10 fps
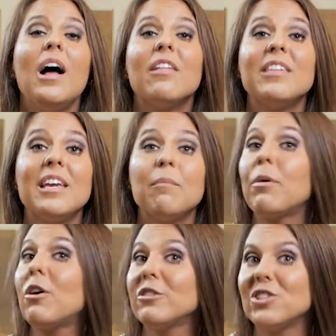the
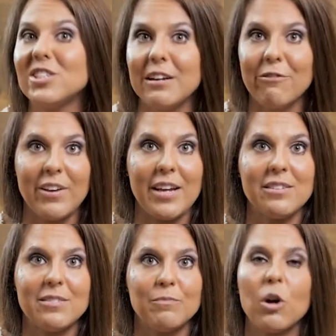purchasing
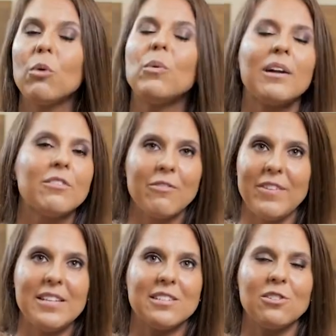phase, or whatever the
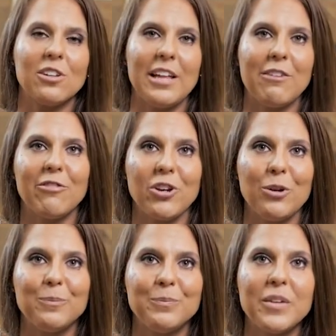phases look like for you.
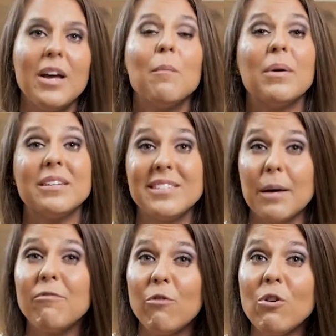But
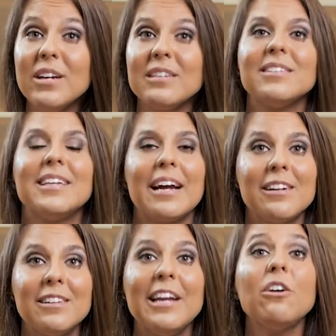step 4 is get
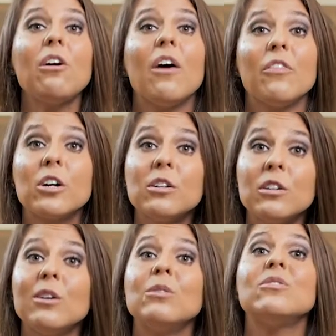clear on the
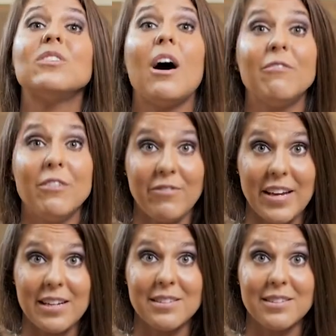close of the
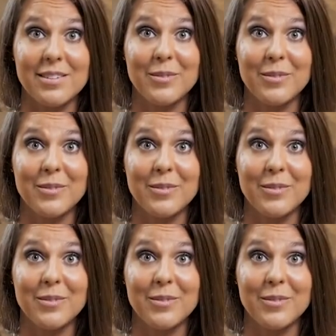phase.